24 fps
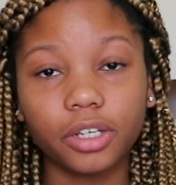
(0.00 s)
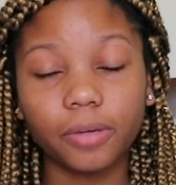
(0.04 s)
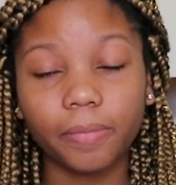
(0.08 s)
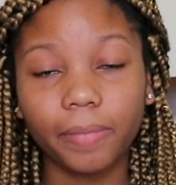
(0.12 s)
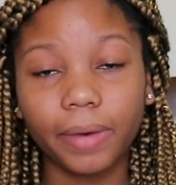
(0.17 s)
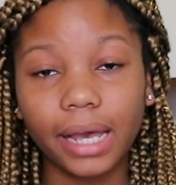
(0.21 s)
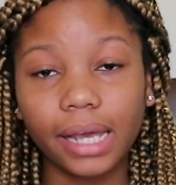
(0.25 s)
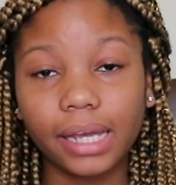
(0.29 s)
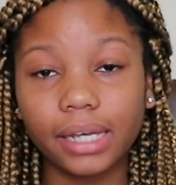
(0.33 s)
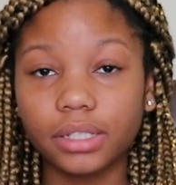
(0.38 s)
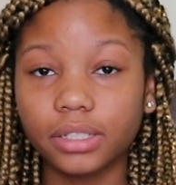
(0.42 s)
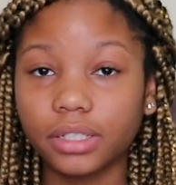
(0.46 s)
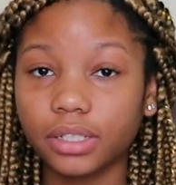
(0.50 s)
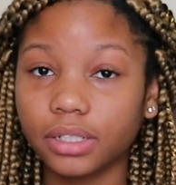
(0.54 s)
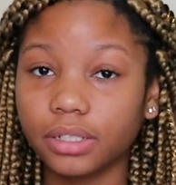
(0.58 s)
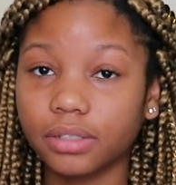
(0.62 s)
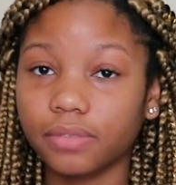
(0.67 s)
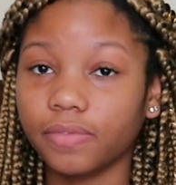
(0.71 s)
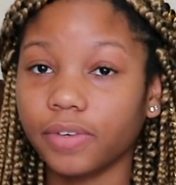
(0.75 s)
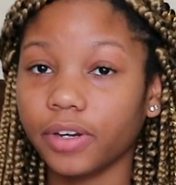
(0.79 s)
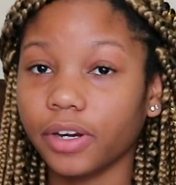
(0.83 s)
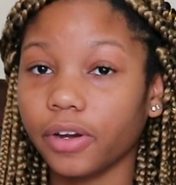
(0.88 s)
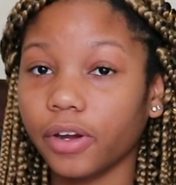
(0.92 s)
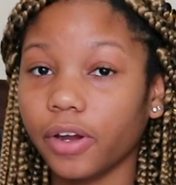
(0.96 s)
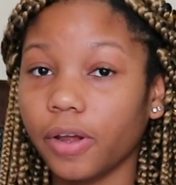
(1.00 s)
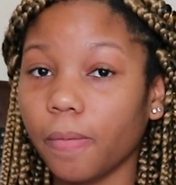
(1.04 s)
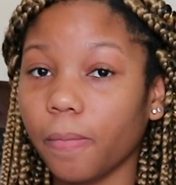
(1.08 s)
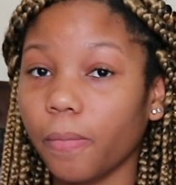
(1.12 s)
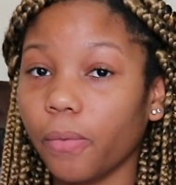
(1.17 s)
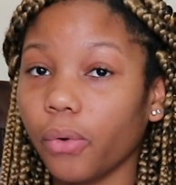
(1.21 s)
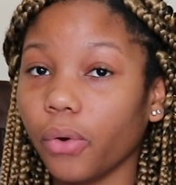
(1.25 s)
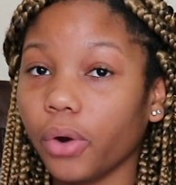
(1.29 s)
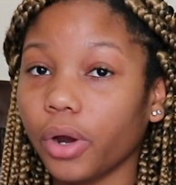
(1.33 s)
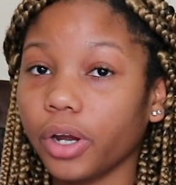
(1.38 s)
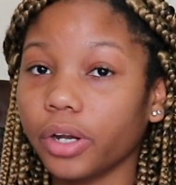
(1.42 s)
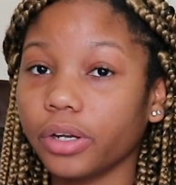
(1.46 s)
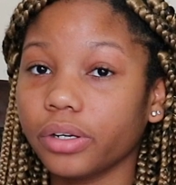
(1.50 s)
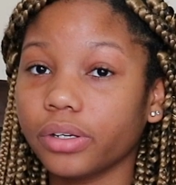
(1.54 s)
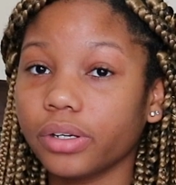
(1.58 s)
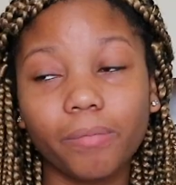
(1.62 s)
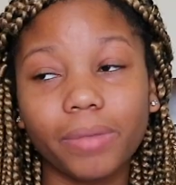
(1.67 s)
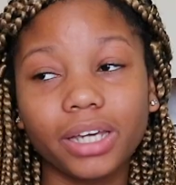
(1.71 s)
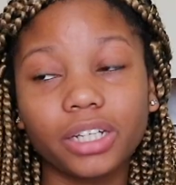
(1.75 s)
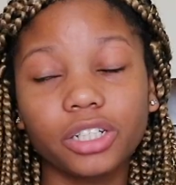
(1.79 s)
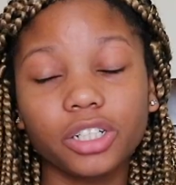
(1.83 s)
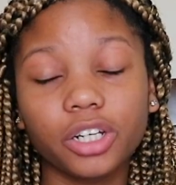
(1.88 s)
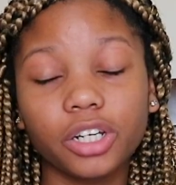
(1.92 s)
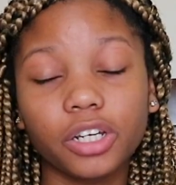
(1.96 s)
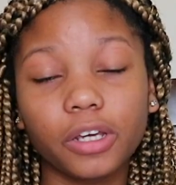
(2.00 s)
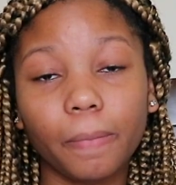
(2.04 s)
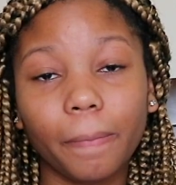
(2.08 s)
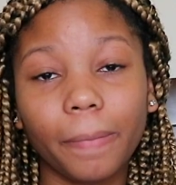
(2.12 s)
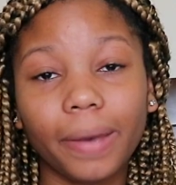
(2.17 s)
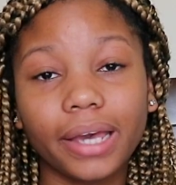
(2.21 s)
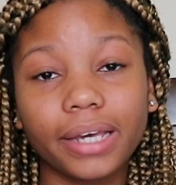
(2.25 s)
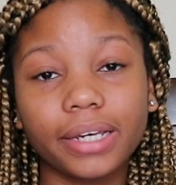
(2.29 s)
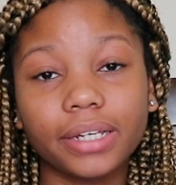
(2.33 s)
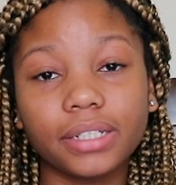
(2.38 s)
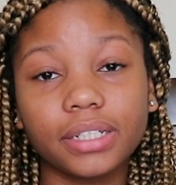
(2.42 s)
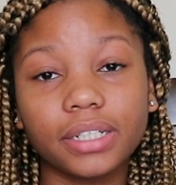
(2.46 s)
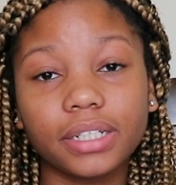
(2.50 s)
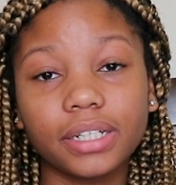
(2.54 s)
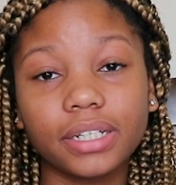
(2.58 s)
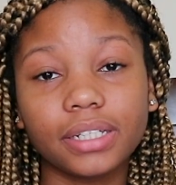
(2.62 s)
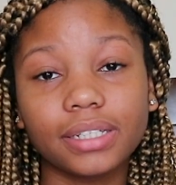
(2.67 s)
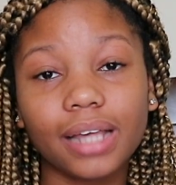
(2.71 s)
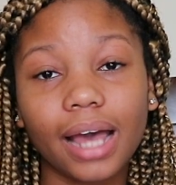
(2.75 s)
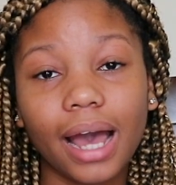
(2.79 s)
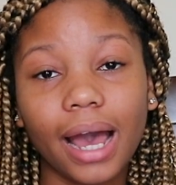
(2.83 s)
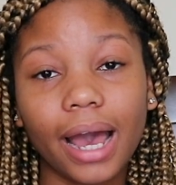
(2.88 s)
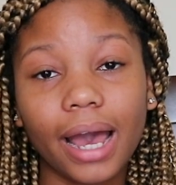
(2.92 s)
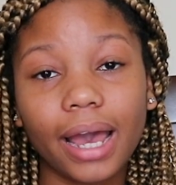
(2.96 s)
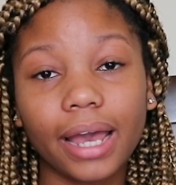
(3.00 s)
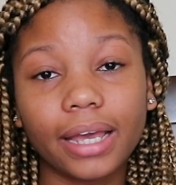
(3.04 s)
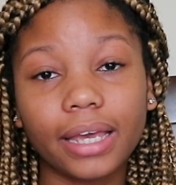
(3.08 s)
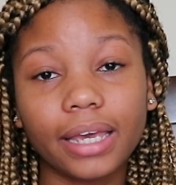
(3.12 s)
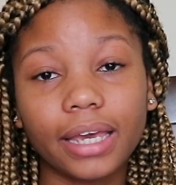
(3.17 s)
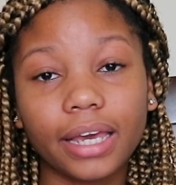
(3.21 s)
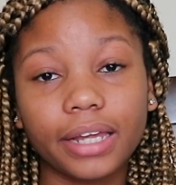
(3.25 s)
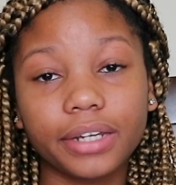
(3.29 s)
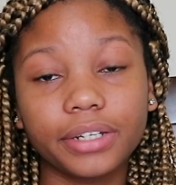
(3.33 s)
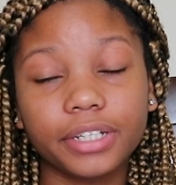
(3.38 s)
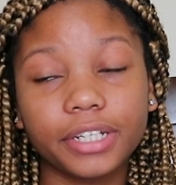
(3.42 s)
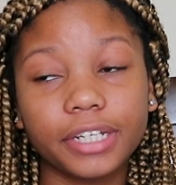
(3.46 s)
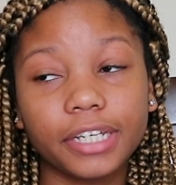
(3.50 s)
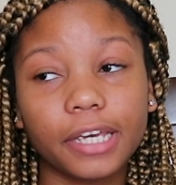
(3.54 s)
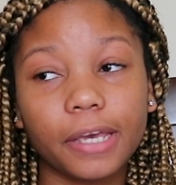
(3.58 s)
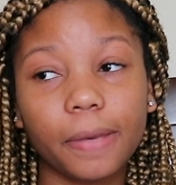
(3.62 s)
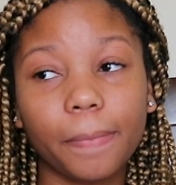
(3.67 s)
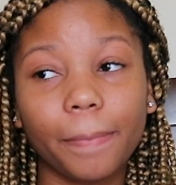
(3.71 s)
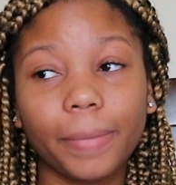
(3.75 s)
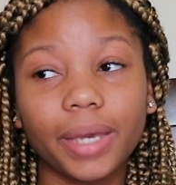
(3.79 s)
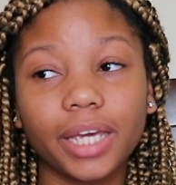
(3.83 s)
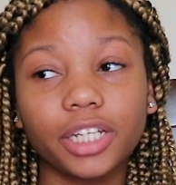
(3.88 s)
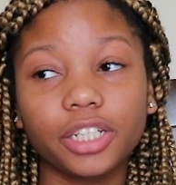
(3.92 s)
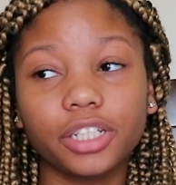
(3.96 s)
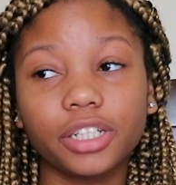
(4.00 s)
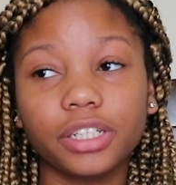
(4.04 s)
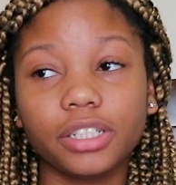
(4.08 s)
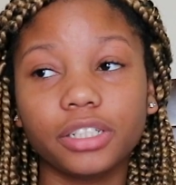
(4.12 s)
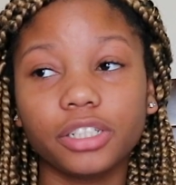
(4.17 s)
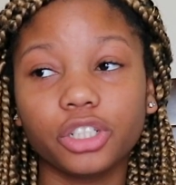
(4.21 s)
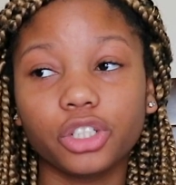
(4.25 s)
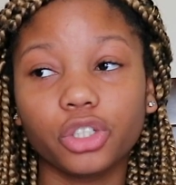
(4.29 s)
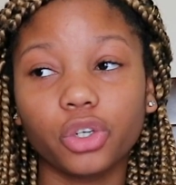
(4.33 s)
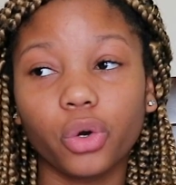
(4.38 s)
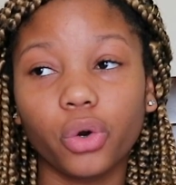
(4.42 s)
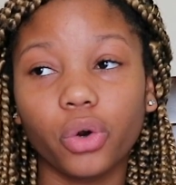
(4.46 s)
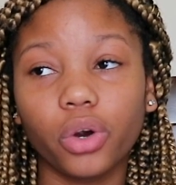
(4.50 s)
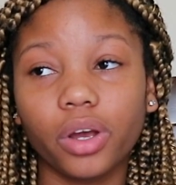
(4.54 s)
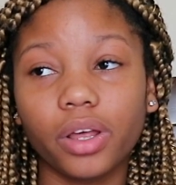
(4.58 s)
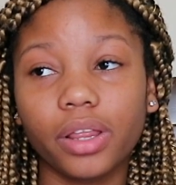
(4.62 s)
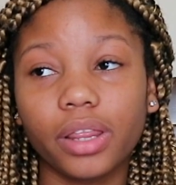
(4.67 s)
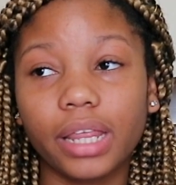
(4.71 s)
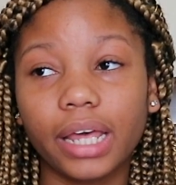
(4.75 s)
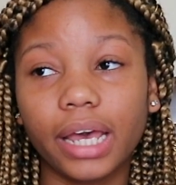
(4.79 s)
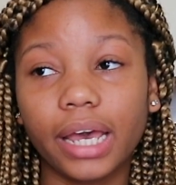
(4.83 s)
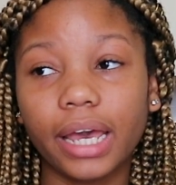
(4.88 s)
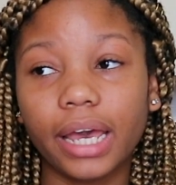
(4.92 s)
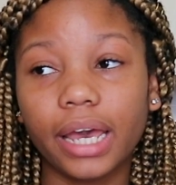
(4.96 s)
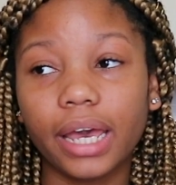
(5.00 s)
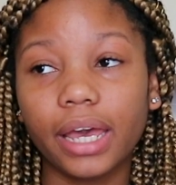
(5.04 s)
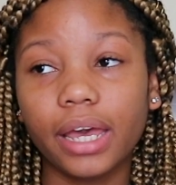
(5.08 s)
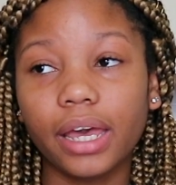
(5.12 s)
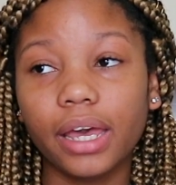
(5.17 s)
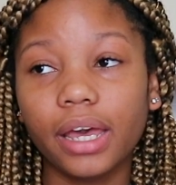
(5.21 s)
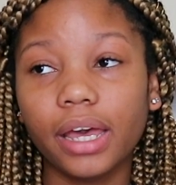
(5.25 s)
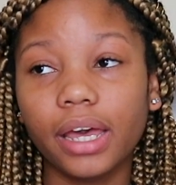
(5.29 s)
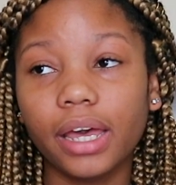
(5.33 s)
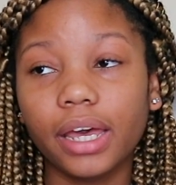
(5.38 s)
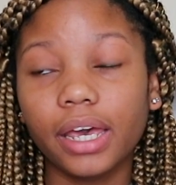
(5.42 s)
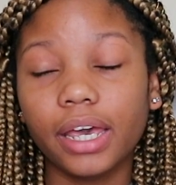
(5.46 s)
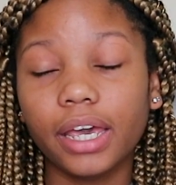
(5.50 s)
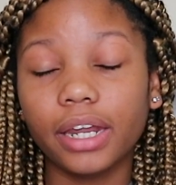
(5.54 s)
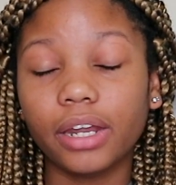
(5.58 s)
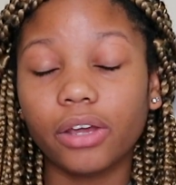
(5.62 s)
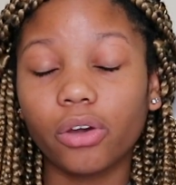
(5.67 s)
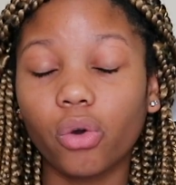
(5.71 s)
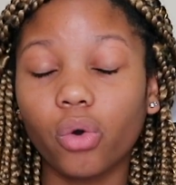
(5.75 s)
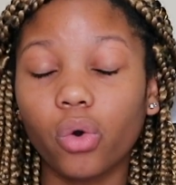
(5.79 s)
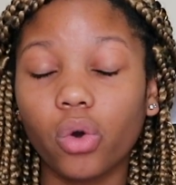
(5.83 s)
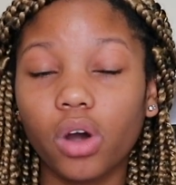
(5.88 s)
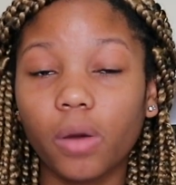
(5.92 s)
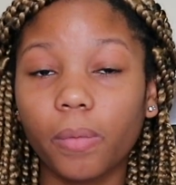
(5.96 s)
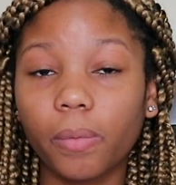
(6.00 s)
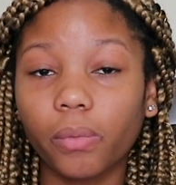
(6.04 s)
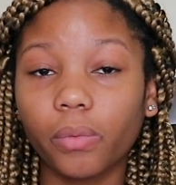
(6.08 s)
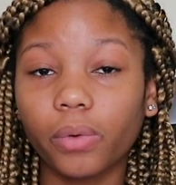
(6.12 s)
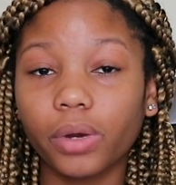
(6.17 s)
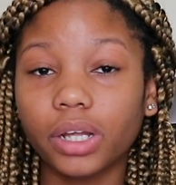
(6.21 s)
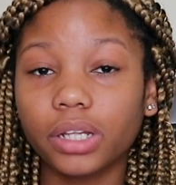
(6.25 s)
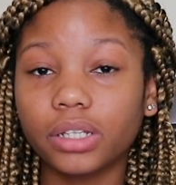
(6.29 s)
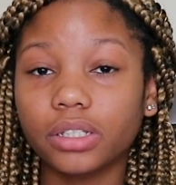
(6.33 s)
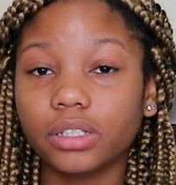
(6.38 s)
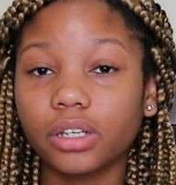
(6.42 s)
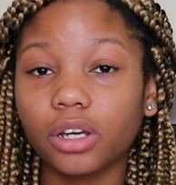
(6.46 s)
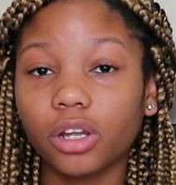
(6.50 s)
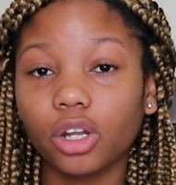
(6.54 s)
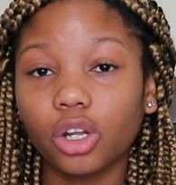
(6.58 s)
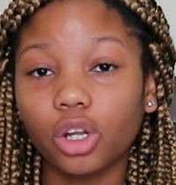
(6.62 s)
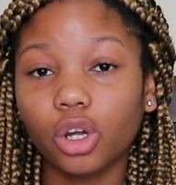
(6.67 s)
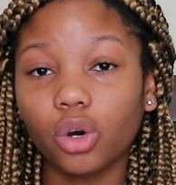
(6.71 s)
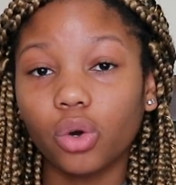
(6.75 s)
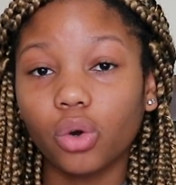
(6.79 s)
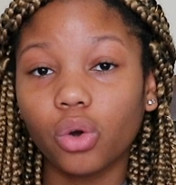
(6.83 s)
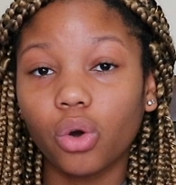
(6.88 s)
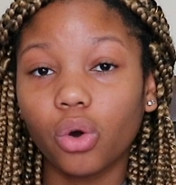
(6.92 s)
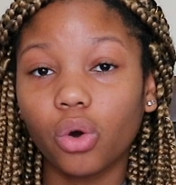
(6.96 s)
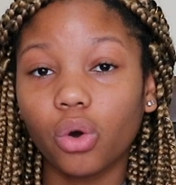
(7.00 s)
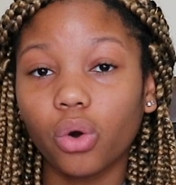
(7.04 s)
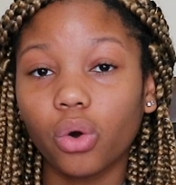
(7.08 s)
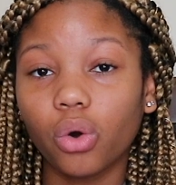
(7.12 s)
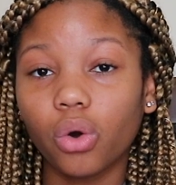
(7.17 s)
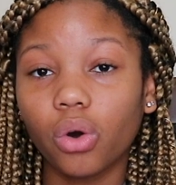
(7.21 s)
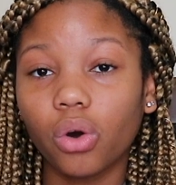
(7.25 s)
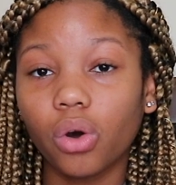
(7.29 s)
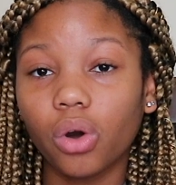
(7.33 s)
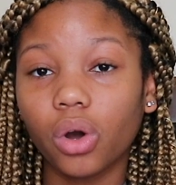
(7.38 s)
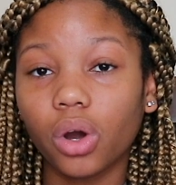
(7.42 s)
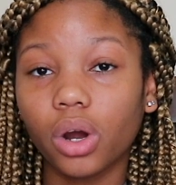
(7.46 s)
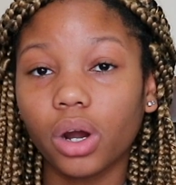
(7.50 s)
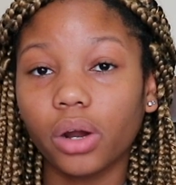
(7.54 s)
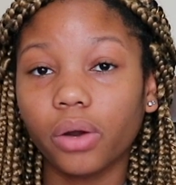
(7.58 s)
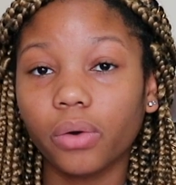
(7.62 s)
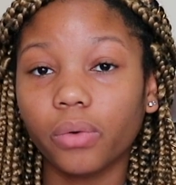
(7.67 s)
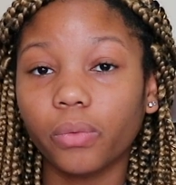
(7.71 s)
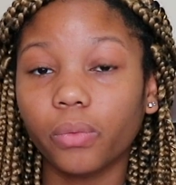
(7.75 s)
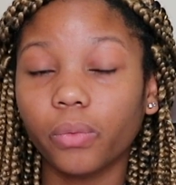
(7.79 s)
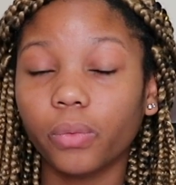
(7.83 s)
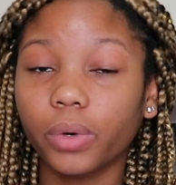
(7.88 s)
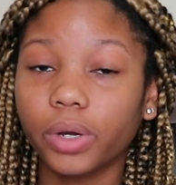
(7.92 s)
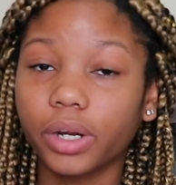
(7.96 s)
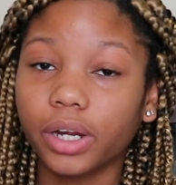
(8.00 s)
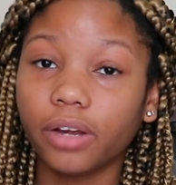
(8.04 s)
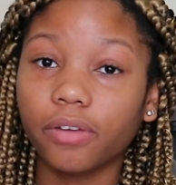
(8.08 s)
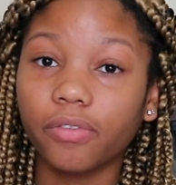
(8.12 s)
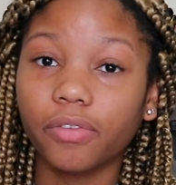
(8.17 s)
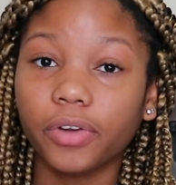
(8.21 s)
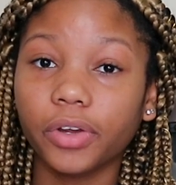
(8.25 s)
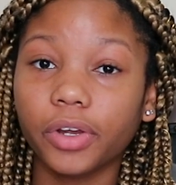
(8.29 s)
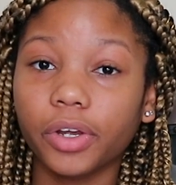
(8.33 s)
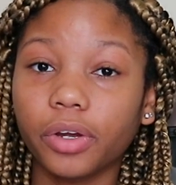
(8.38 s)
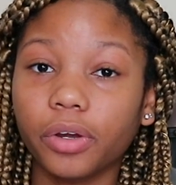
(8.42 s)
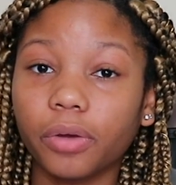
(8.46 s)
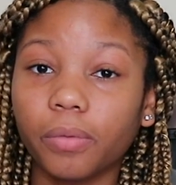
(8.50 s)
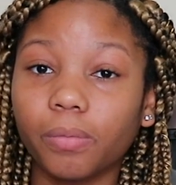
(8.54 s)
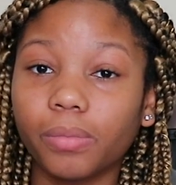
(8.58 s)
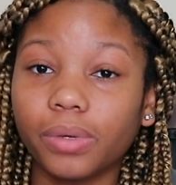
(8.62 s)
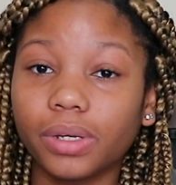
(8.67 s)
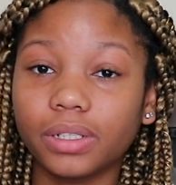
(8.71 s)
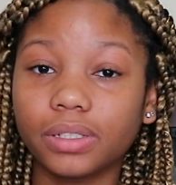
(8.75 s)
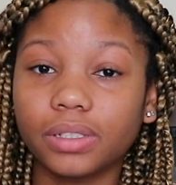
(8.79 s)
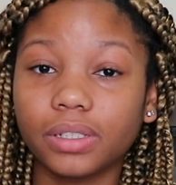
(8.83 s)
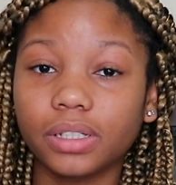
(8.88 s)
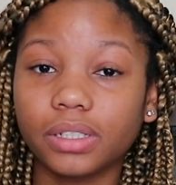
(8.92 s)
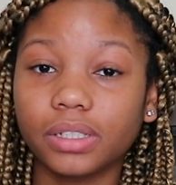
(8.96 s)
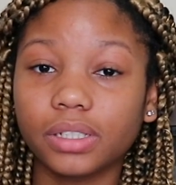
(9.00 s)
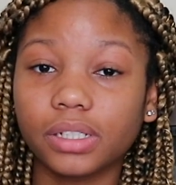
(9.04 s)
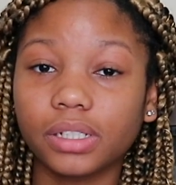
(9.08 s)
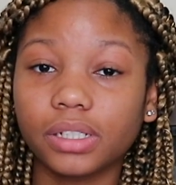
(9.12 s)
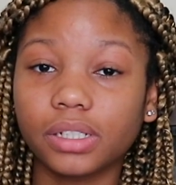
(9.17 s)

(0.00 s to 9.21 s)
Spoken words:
Your packaging is very important. Make sure your packaging is eye-catching and make sure that it incorporates your logo or whatever your business is.